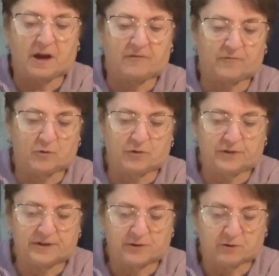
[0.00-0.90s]
I
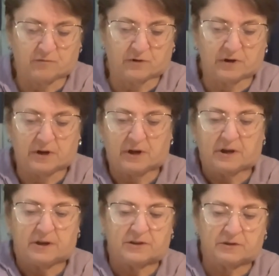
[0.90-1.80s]
fold this over
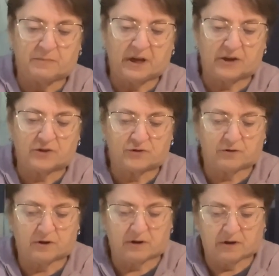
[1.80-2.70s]
to make
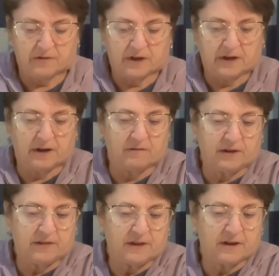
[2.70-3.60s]
sure that
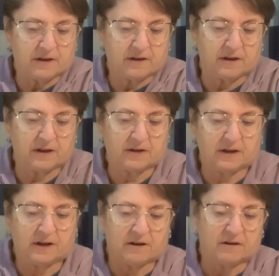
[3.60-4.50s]
everything in
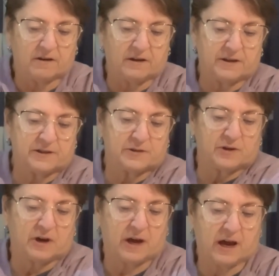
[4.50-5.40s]
here is
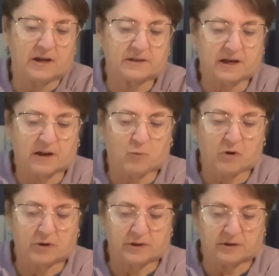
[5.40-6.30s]
as I
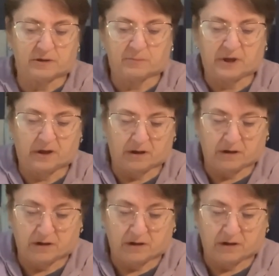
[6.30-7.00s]
want it to be.